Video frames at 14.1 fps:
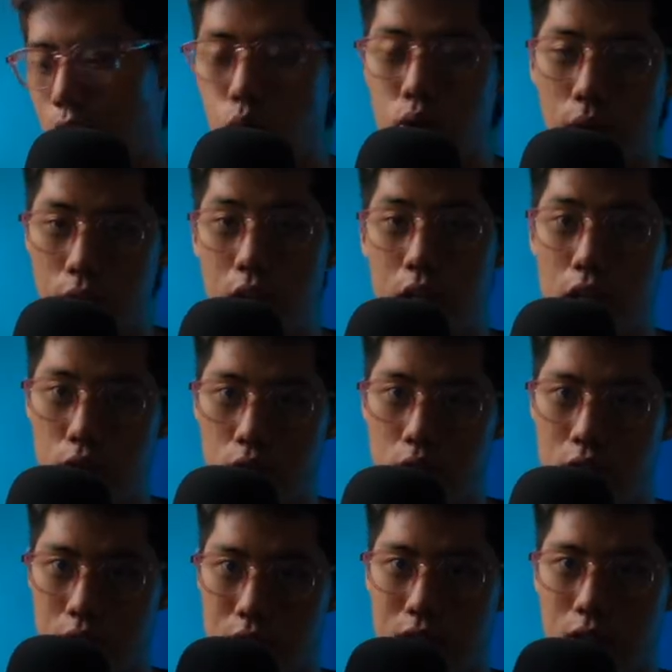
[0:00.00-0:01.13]
you definitely need to
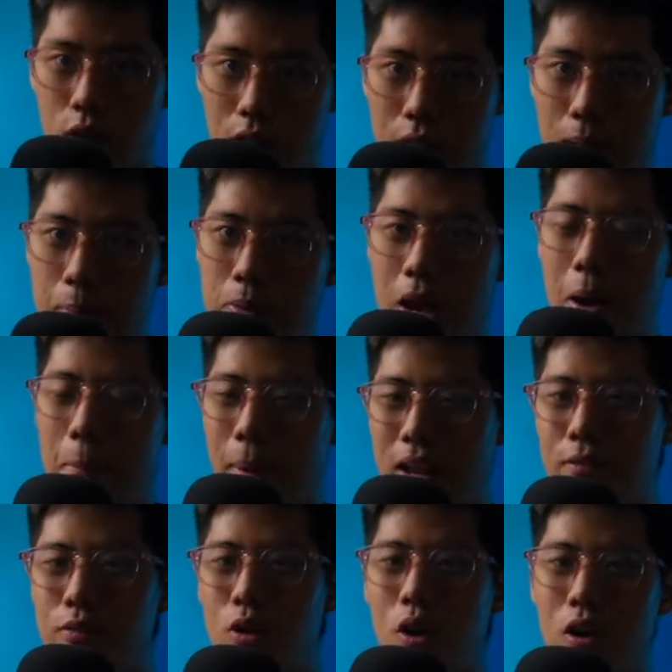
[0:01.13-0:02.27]
read this, okay? But
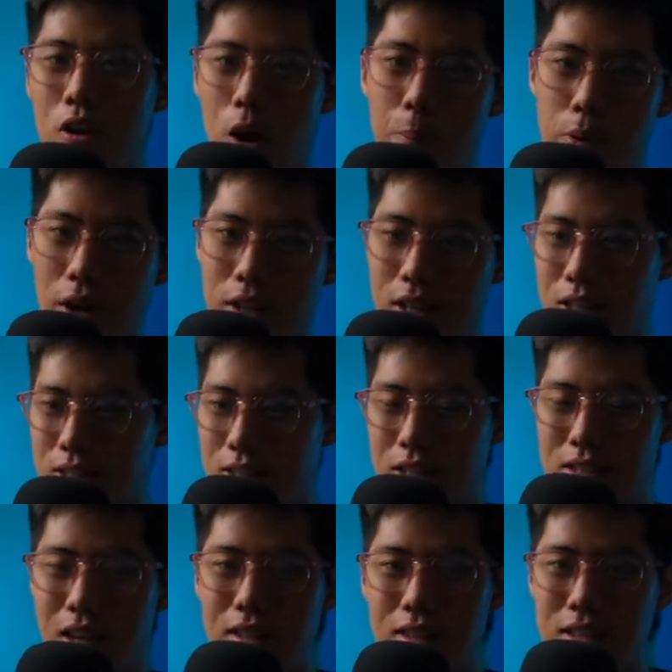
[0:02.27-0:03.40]
if your copywriting
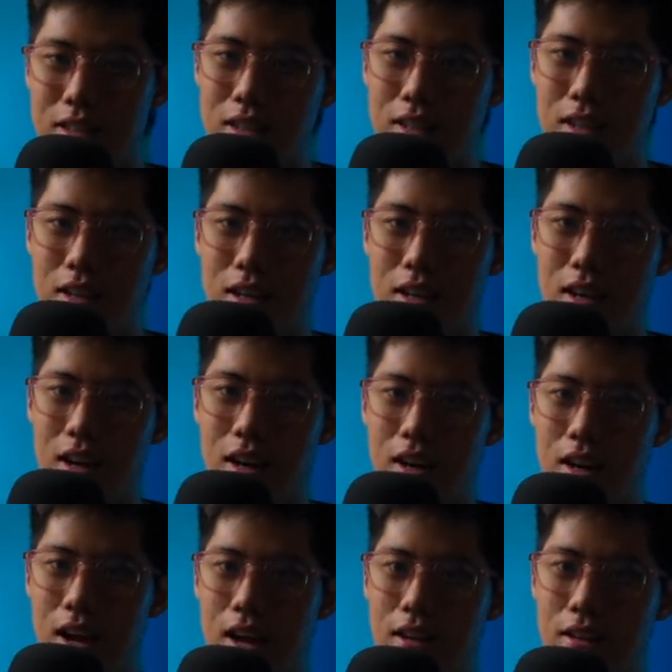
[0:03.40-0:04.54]
is like decent
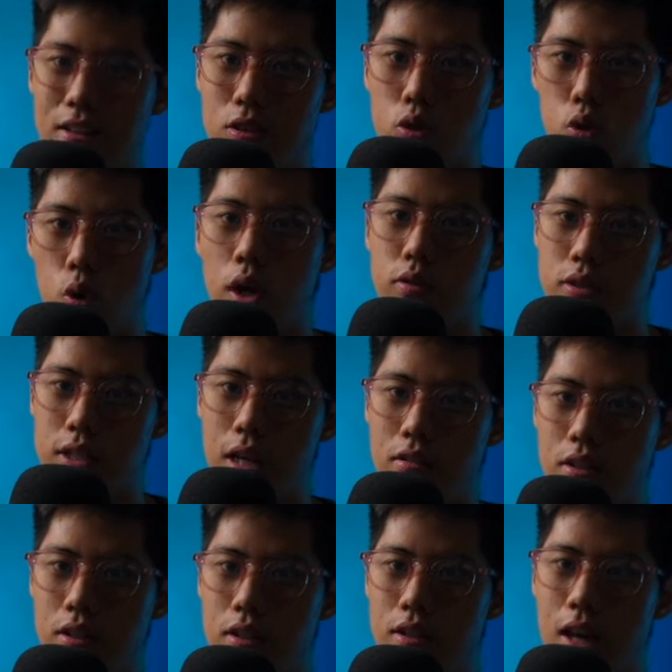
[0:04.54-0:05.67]
and you know how to
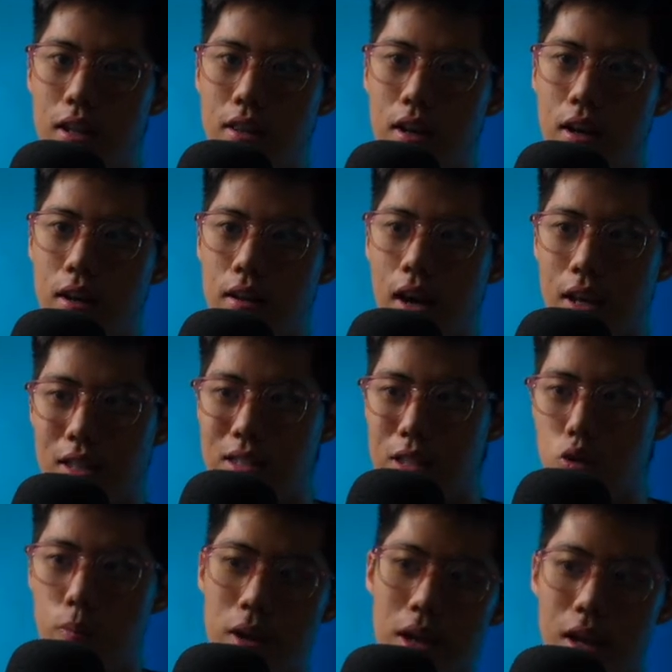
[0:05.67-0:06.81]
sell, then I guess
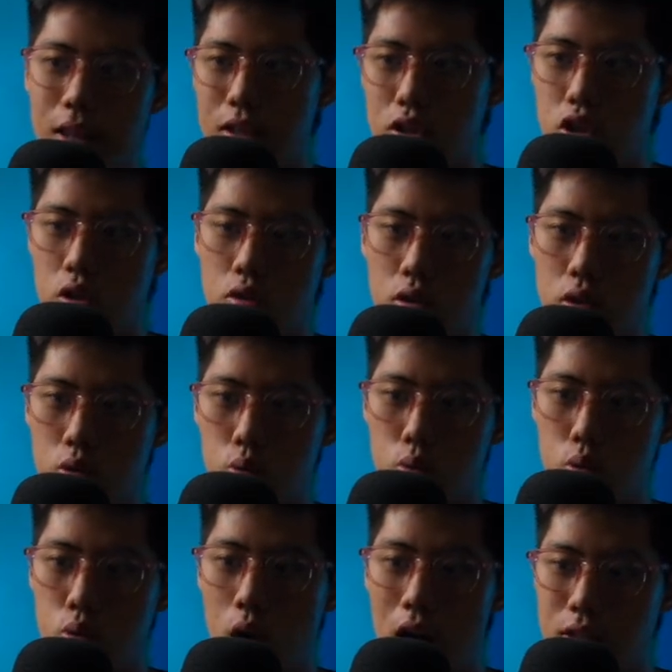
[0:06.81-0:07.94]
this will be an additional
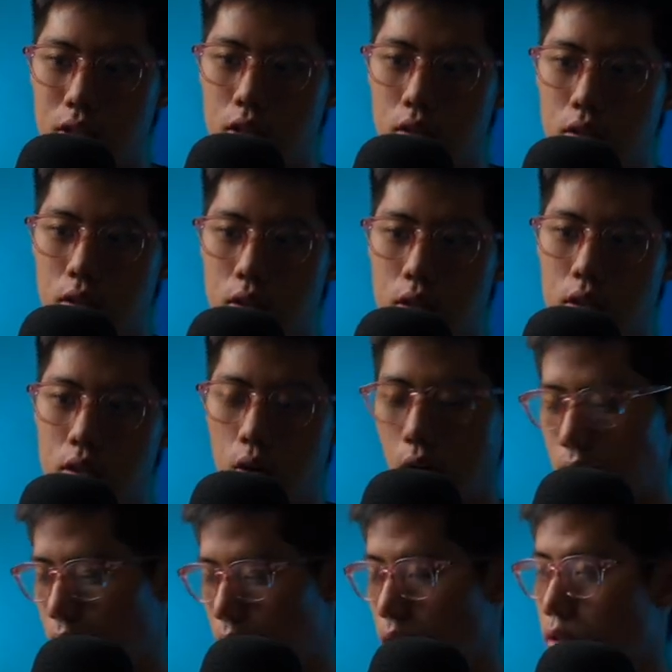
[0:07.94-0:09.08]
to your arsenal,
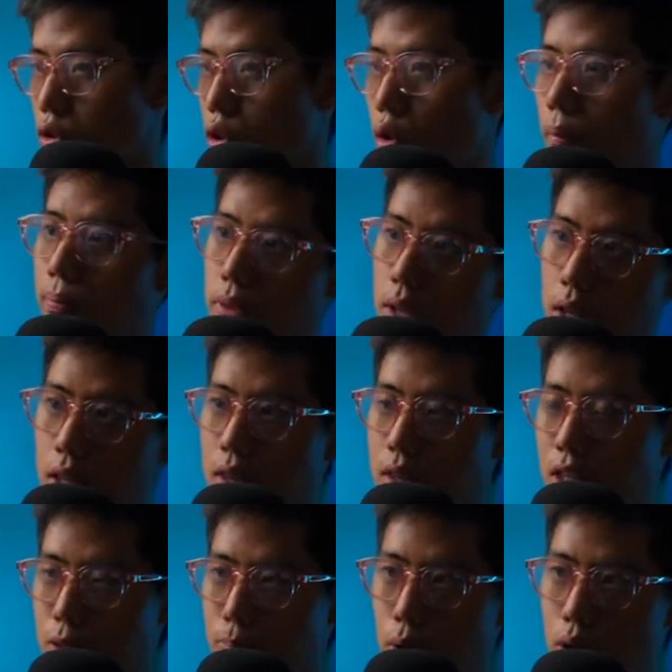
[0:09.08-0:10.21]
okay? So in
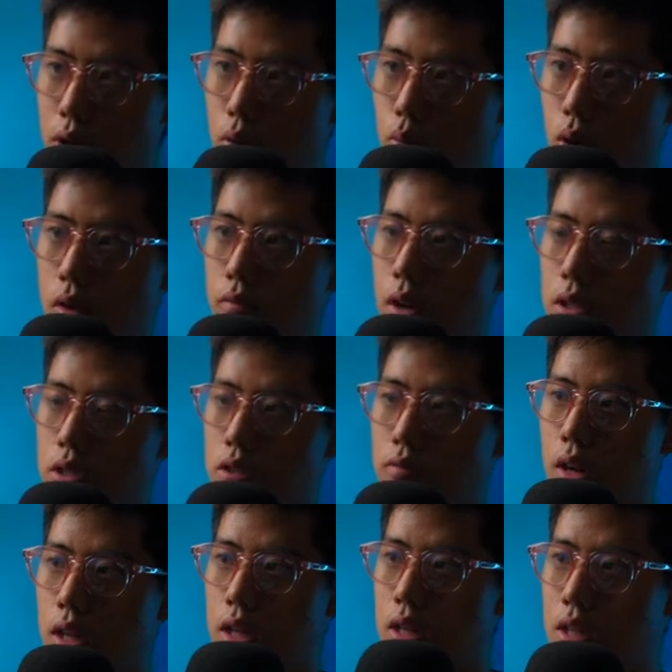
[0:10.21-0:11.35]
this book, what Russell
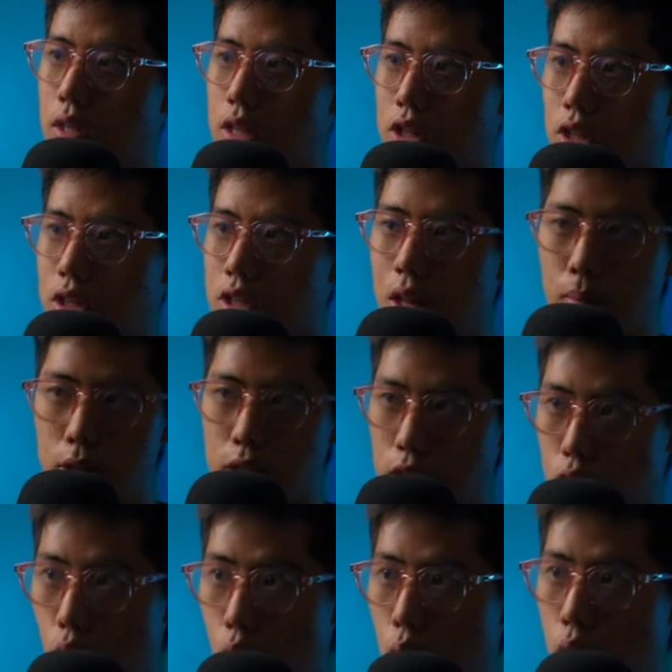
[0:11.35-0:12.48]
really teaches, let me
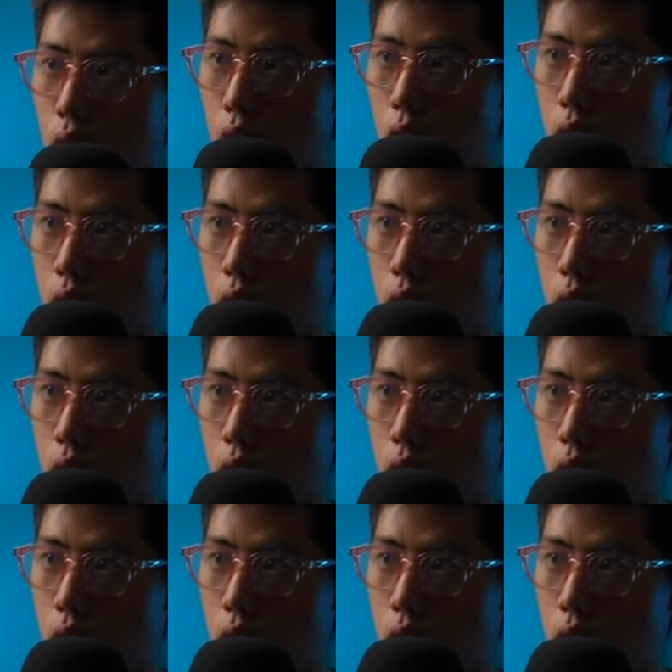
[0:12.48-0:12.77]
just go